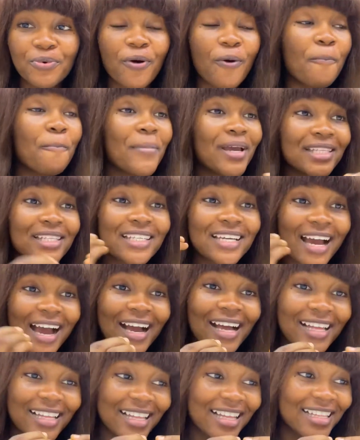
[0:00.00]
or
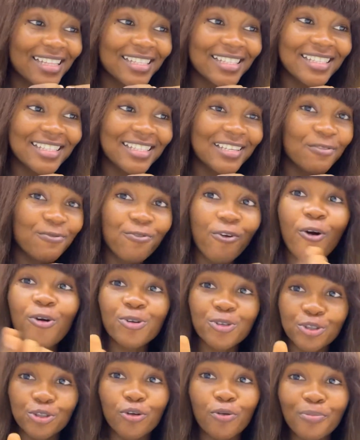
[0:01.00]
medical
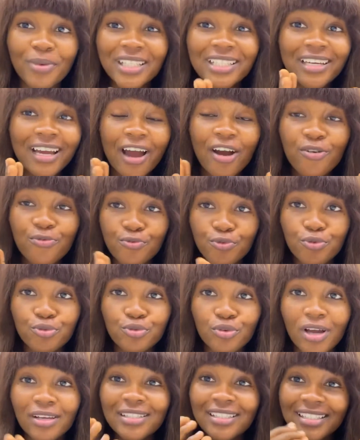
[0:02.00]
function, medical role
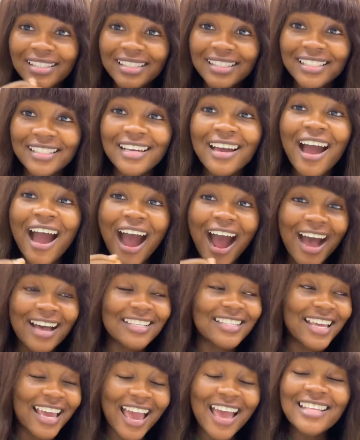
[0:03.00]
you actually did
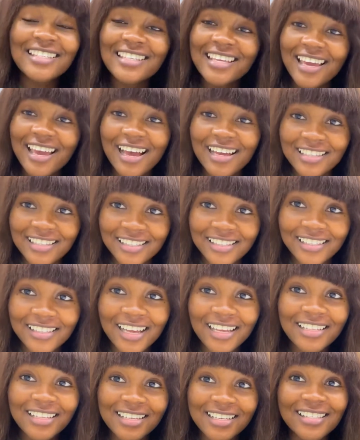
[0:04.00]
as a healthcare
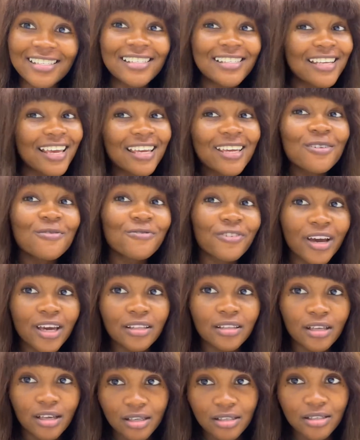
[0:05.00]
assistant is taking
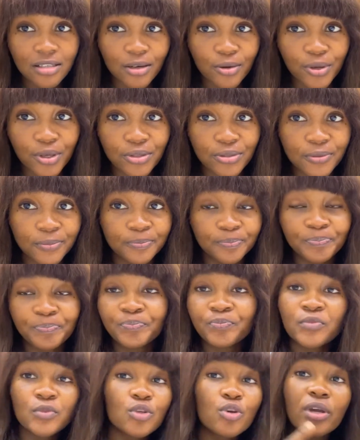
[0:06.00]
vital signs.
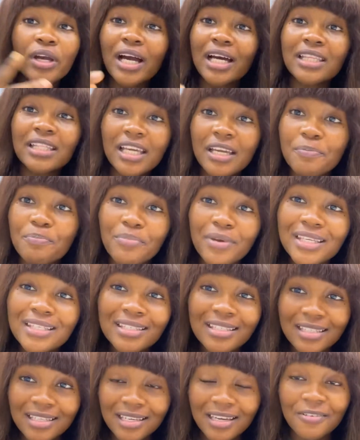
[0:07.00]
So you can take
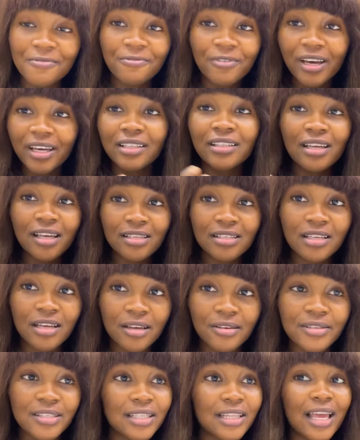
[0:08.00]
basic vital
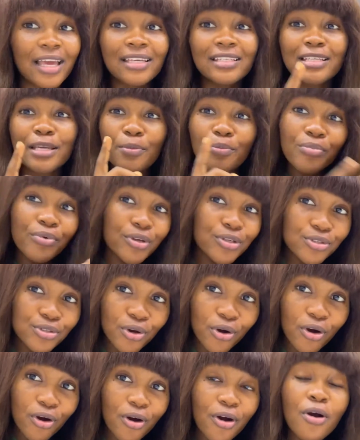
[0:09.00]
signs like
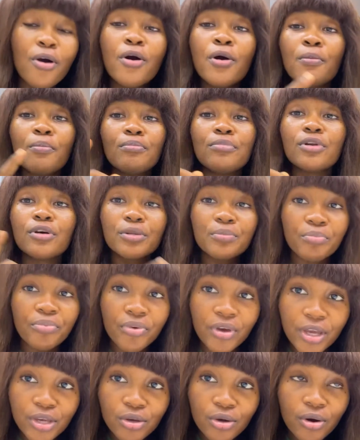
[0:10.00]
temperature, blood
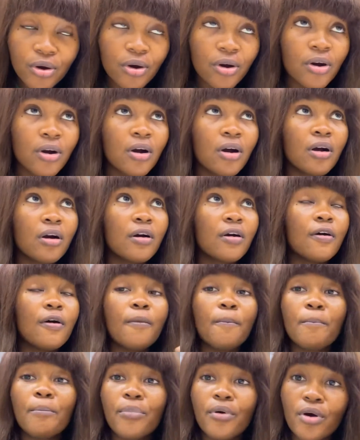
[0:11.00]
pressure,
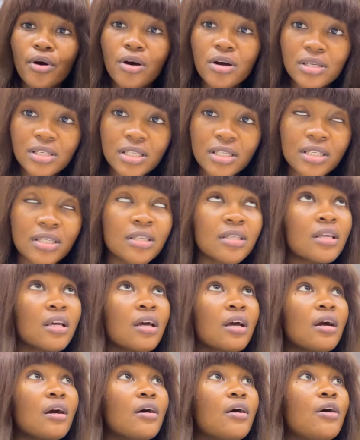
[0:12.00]
pulse,
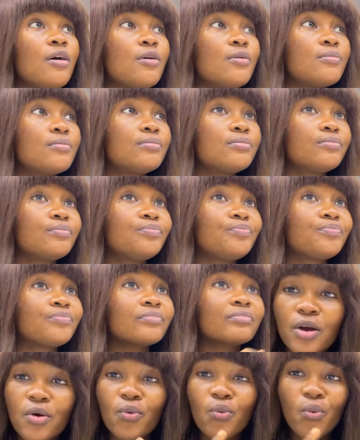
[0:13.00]

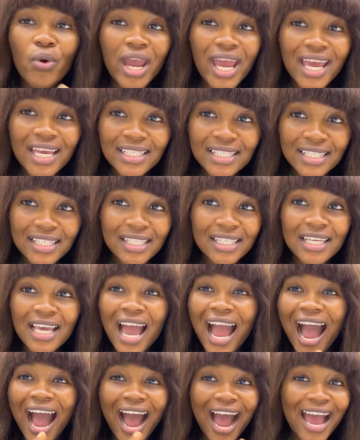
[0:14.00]
weight,
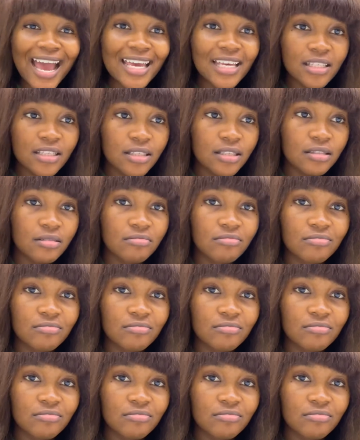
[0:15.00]
height.